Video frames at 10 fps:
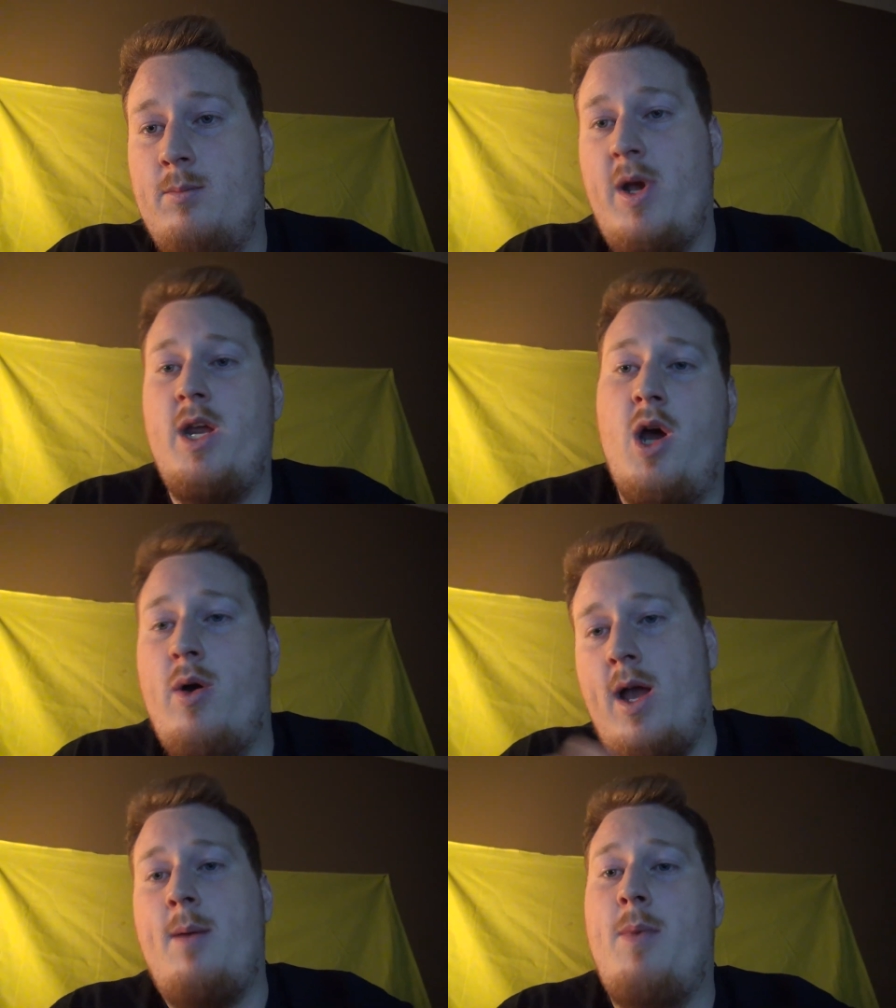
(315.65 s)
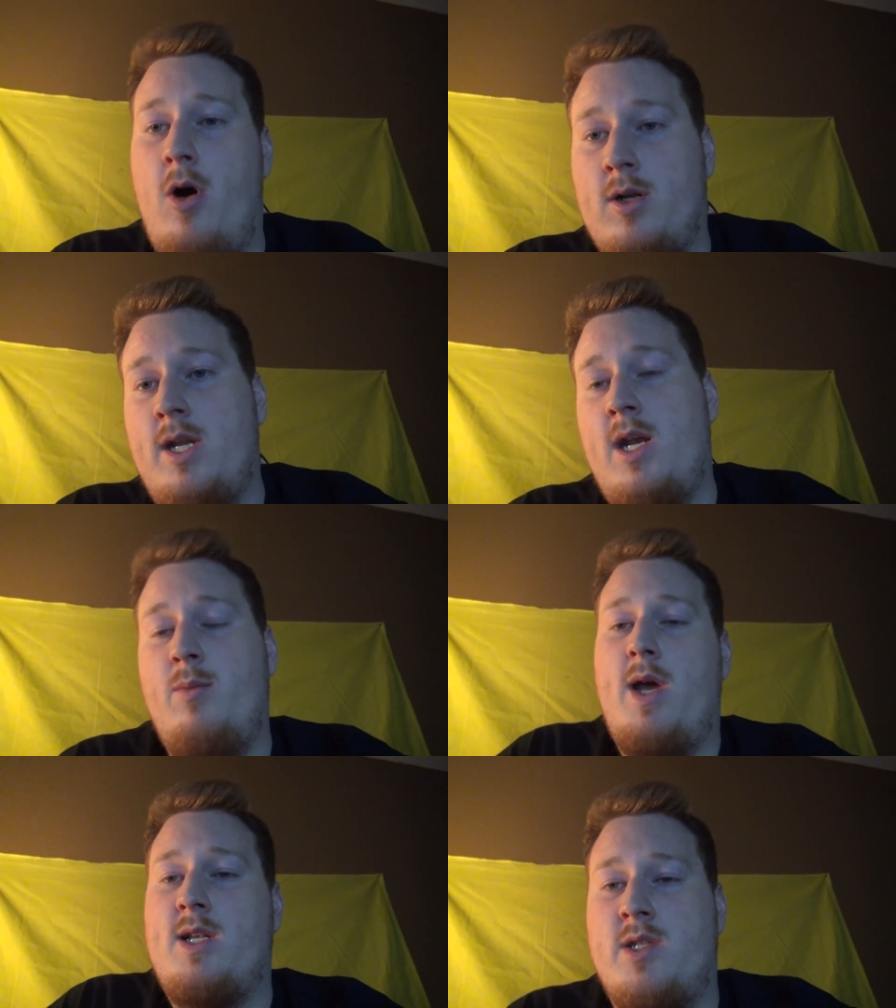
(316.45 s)
But you know, it got bulked in and
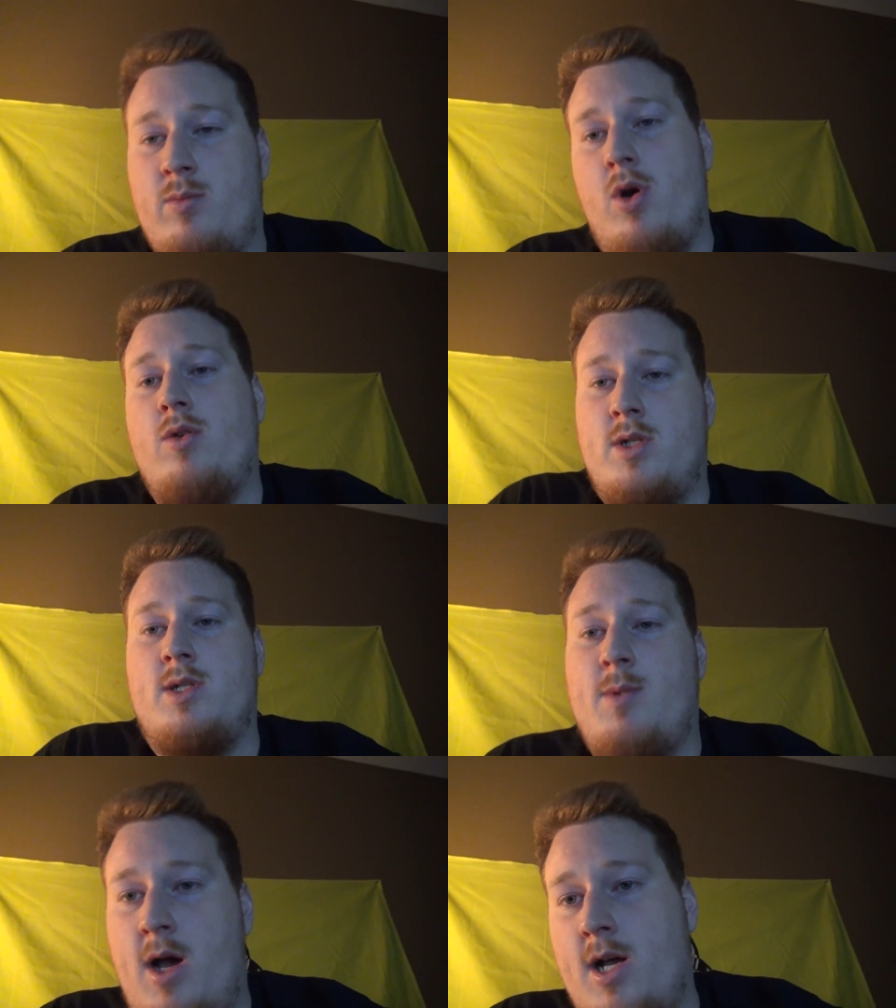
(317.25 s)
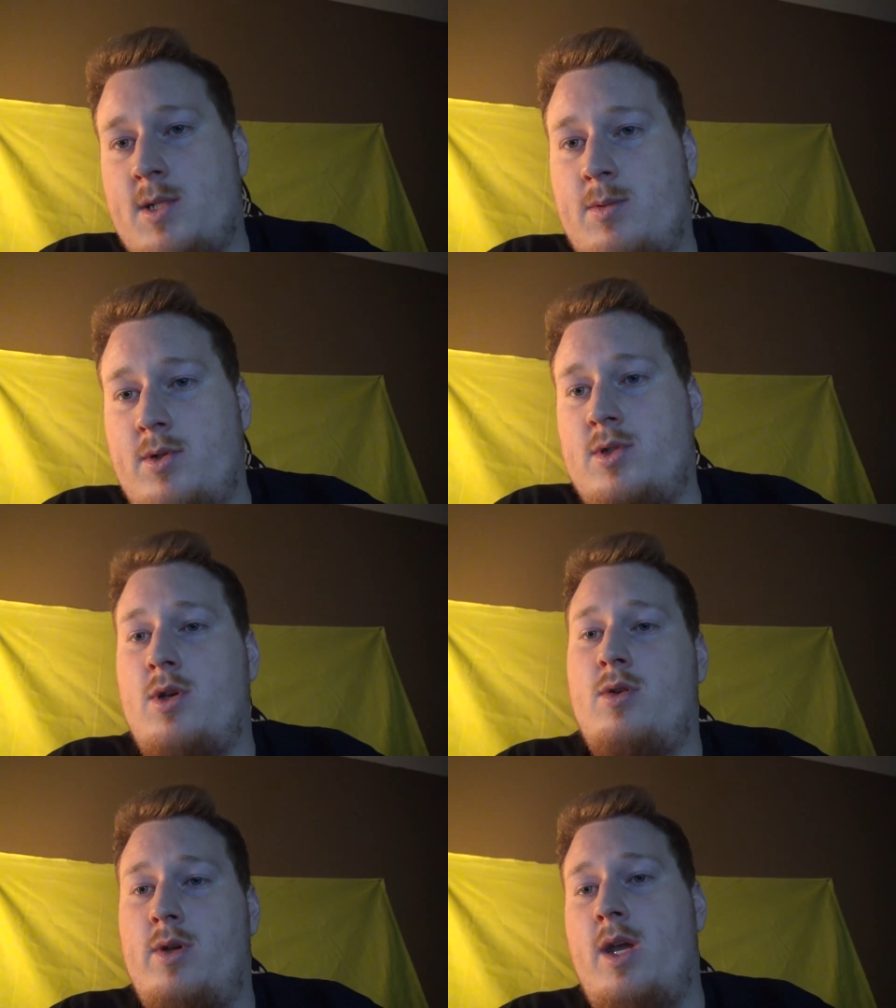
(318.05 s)
we got some roads and some hospitals.
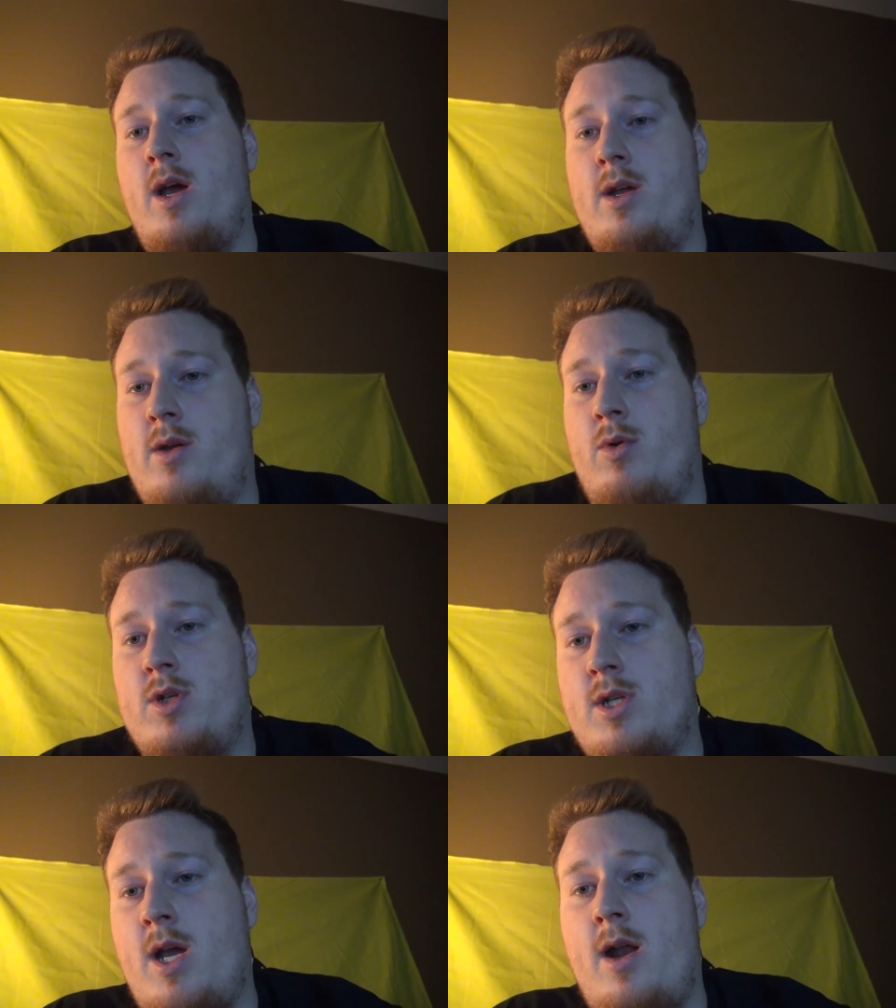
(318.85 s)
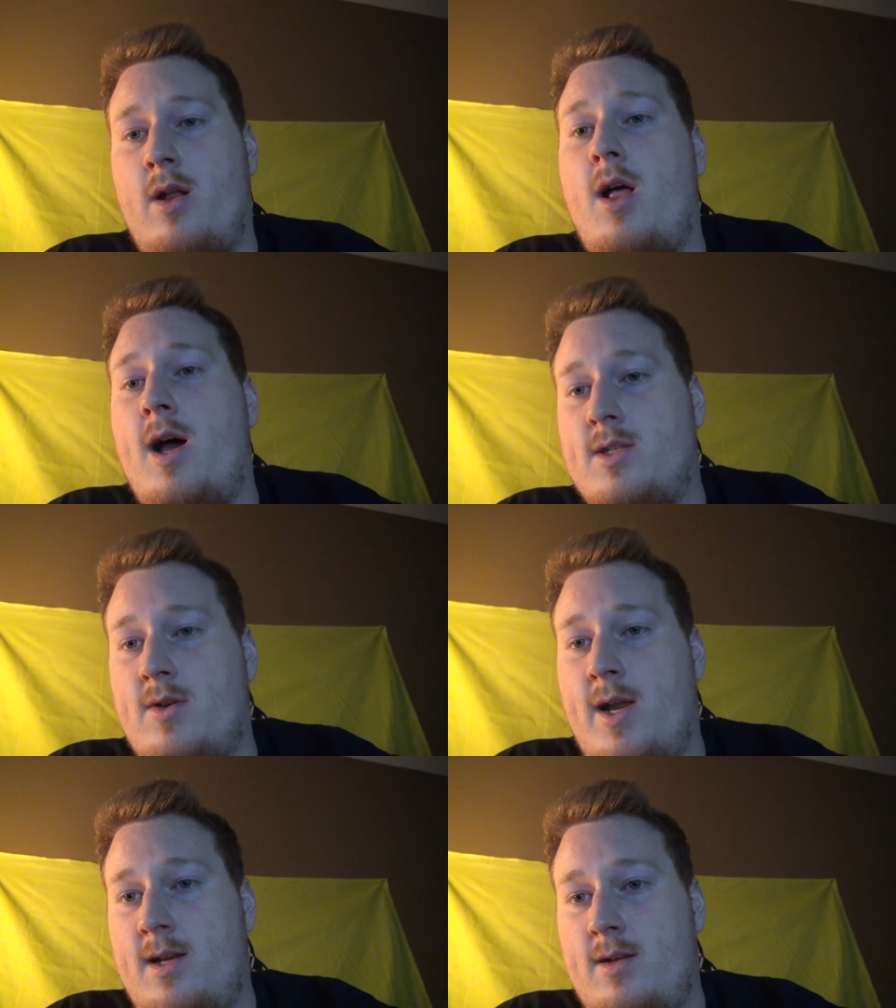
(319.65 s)
So yeah, we'll just cut our loss,
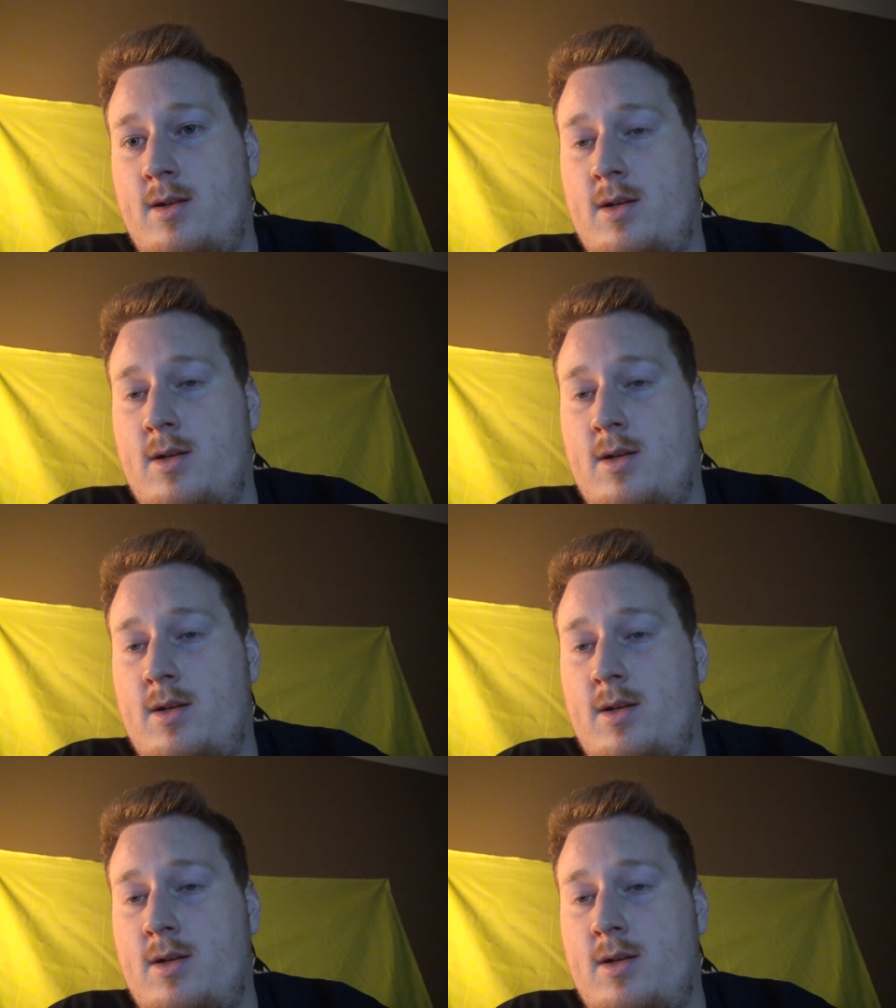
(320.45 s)
right?